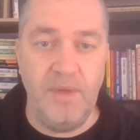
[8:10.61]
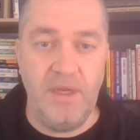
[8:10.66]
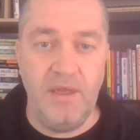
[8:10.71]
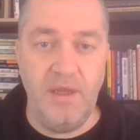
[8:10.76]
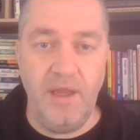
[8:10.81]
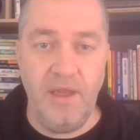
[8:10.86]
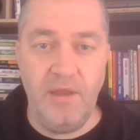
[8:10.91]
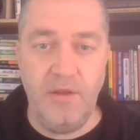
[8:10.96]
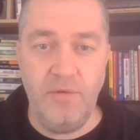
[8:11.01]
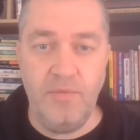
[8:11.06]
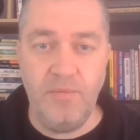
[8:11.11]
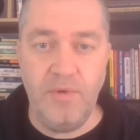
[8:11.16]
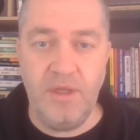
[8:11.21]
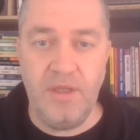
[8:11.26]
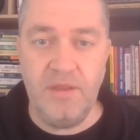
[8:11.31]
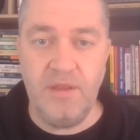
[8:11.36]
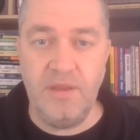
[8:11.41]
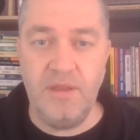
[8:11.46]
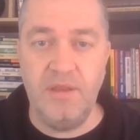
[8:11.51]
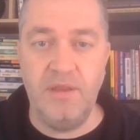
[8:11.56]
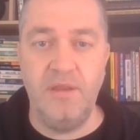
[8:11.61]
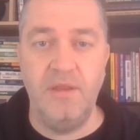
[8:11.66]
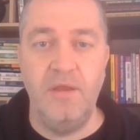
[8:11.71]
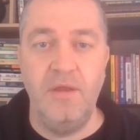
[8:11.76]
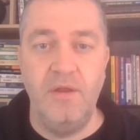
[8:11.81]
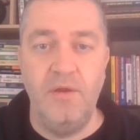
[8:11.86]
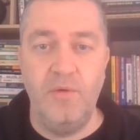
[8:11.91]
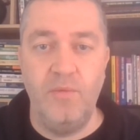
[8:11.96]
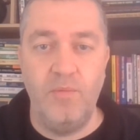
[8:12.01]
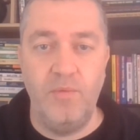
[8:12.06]
mitigate your
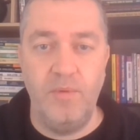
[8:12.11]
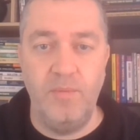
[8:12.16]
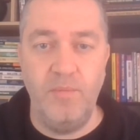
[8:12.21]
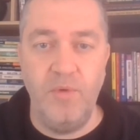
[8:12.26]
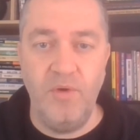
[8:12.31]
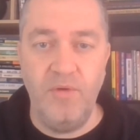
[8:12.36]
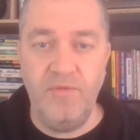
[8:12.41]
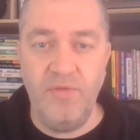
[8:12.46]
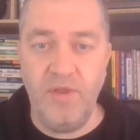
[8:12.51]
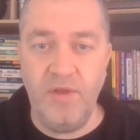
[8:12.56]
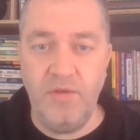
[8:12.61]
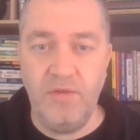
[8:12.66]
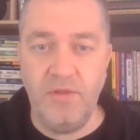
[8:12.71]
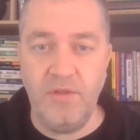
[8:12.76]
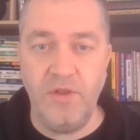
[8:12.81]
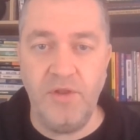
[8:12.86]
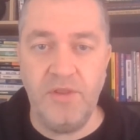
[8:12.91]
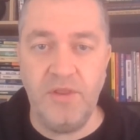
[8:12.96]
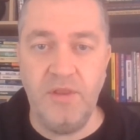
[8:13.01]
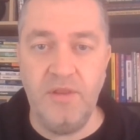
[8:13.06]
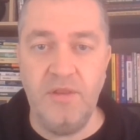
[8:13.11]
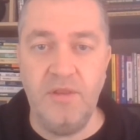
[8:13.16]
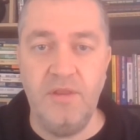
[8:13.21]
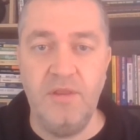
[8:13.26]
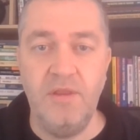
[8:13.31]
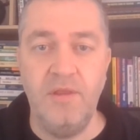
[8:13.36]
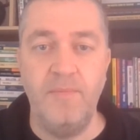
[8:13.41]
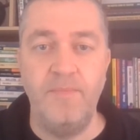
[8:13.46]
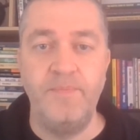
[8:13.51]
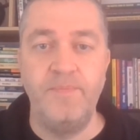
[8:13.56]
risks, remove those
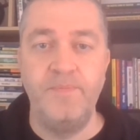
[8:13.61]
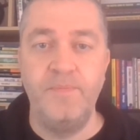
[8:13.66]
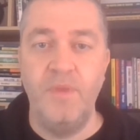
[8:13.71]
losses,